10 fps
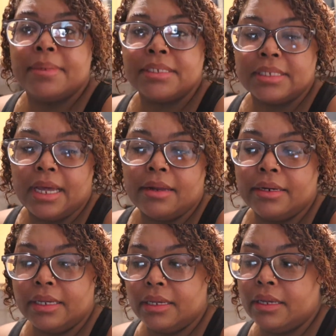gonna sit down
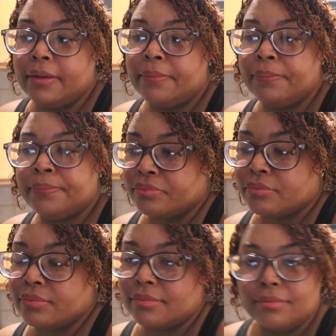and eat
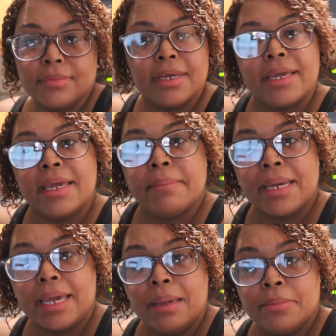and get
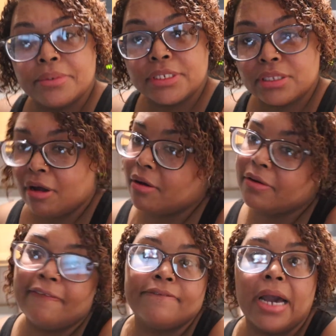my cable
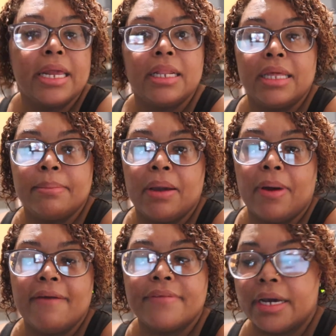installed finally in my
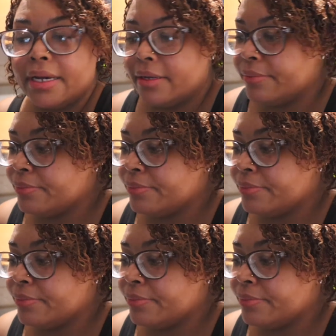Wi-Fi.